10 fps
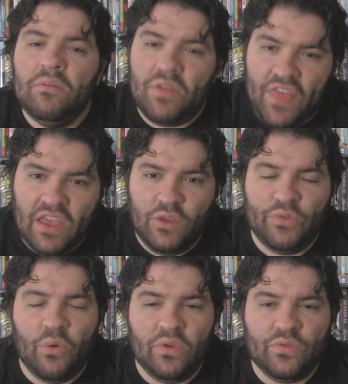But thank you as
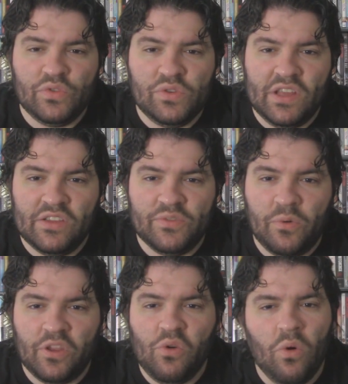always for tuning in and
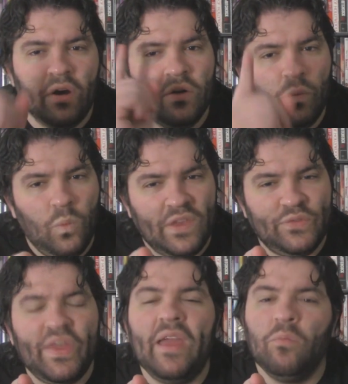supporting your
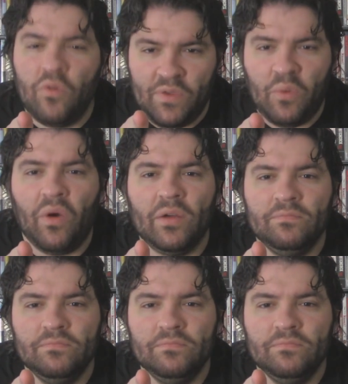Wasteland Reviewer.